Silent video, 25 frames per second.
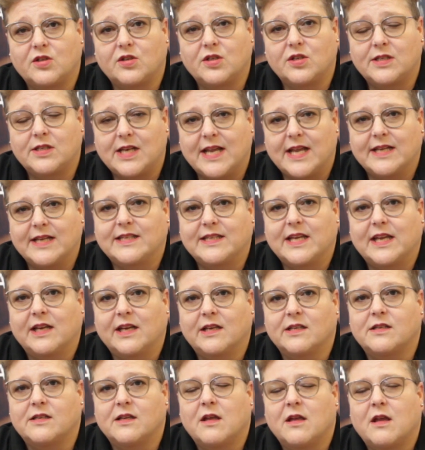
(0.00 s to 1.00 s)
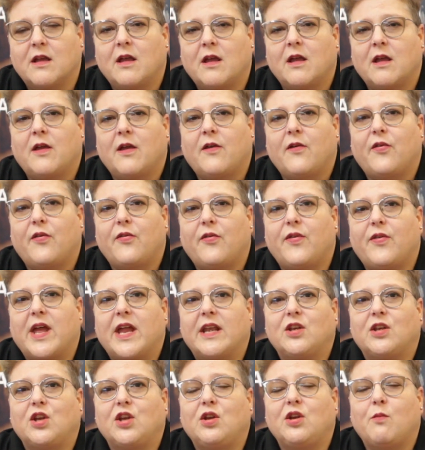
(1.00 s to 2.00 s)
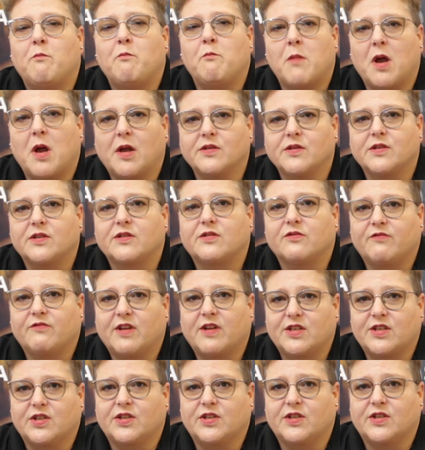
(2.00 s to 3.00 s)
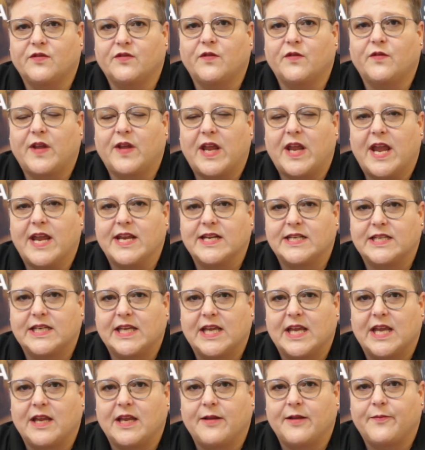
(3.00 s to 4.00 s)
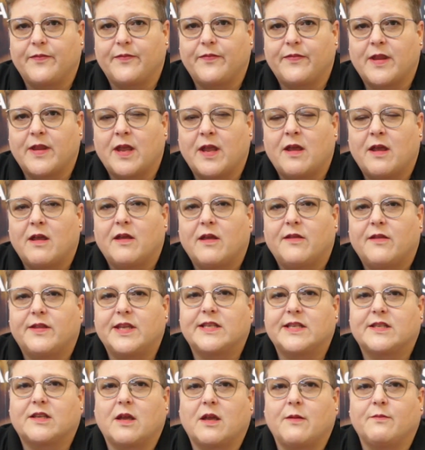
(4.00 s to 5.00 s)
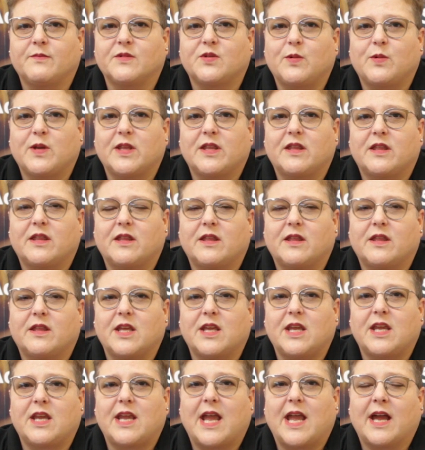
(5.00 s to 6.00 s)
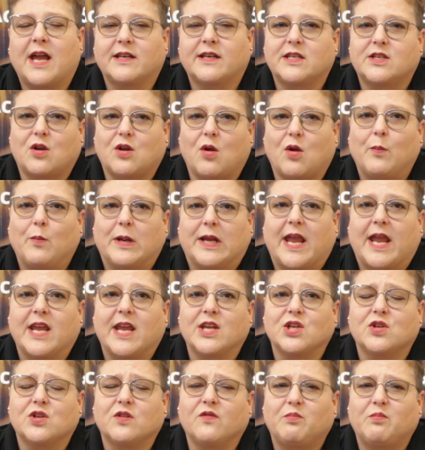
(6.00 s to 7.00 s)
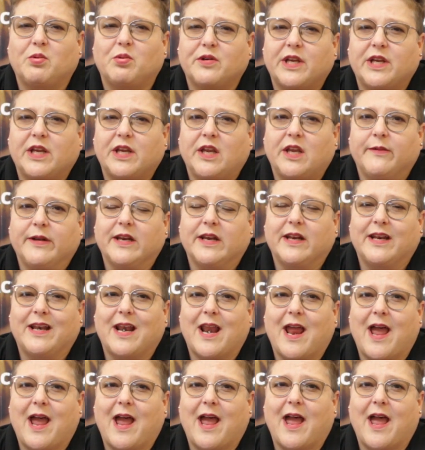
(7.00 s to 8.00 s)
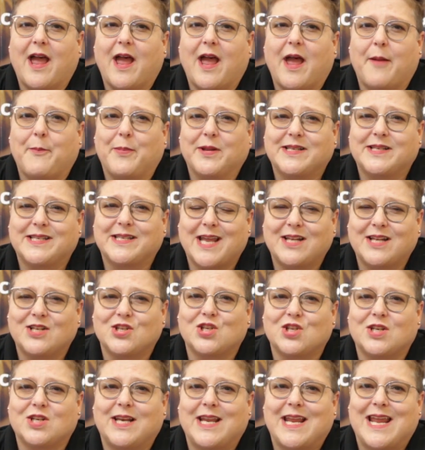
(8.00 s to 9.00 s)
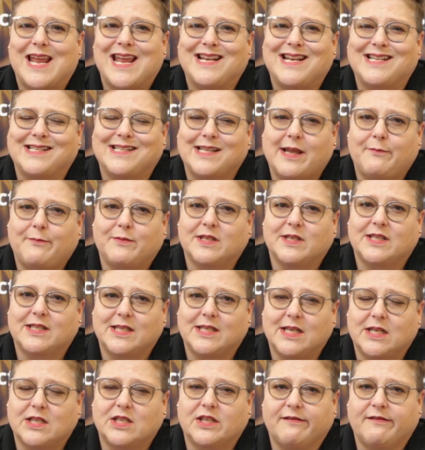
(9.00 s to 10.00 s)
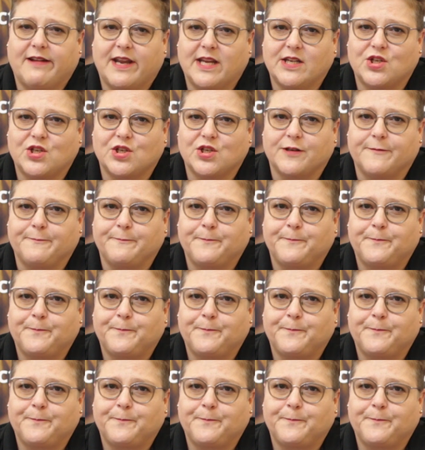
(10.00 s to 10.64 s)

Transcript: as lettings, then you must register for VAT. This comes with the added complication of putting you in a potentially exempt situation.